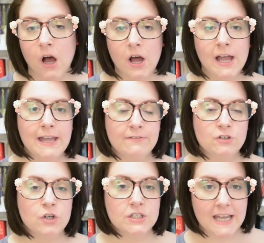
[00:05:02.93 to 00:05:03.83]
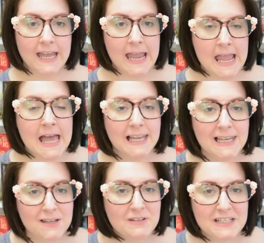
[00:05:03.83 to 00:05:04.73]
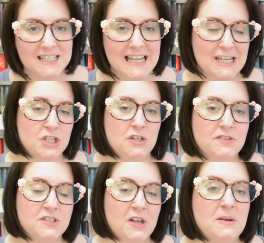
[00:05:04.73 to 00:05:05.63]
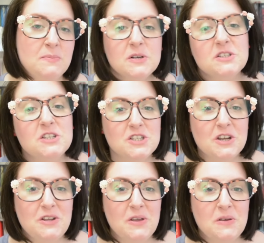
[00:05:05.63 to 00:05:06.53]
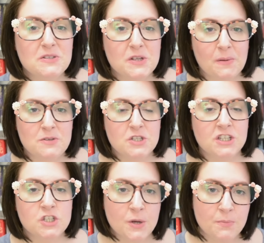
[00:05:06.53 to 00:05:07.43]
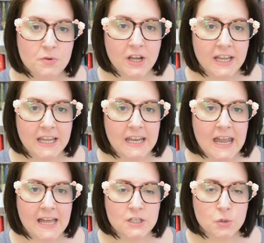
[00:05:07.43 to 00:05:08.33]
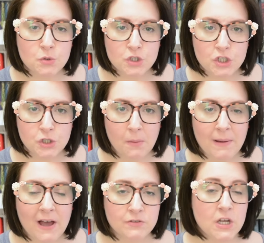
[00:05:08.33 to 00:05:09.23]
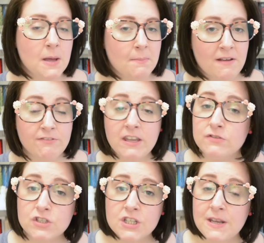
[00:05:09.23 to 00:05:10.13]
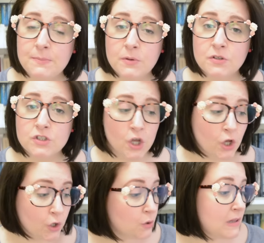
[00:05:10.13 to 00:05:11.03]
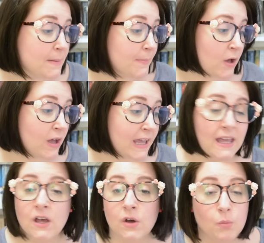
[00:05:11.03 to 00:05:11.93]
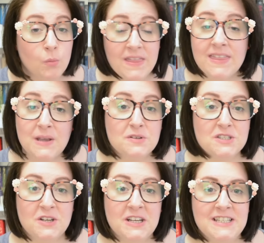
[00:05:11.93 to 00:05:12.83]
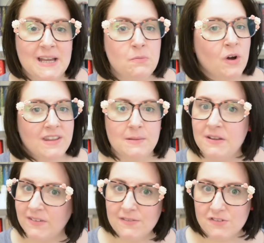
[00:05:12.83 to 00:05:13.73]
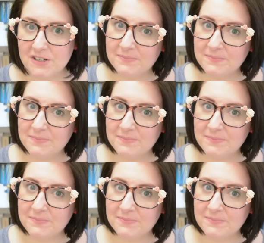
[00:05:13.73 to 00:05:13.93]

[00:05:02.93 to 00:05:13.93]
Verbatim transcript: I have got a lovely selection of signed books to show you, so I'm just going to jump right in and talk to you about my favourite signed books, who they're by, when they were signed and why they're my favourite.